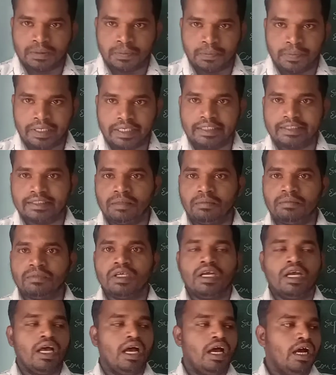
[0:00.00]
prism
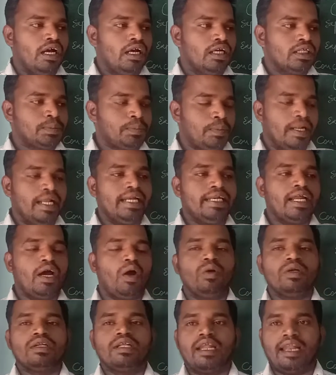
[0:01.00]
split
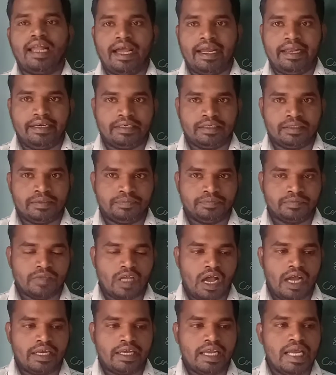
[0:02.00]
out the light.
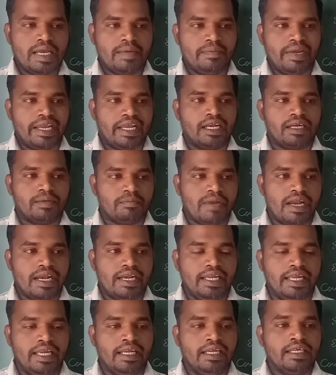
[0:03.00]
Okay, make it
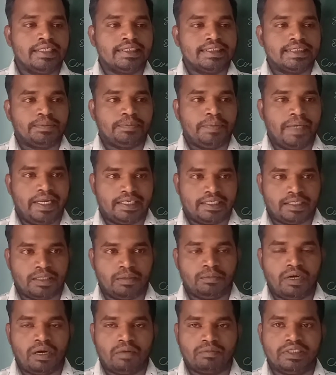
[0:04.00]
many
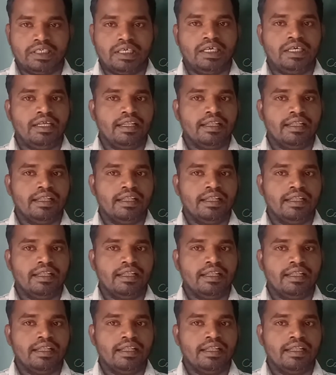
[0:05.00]
spectrum of the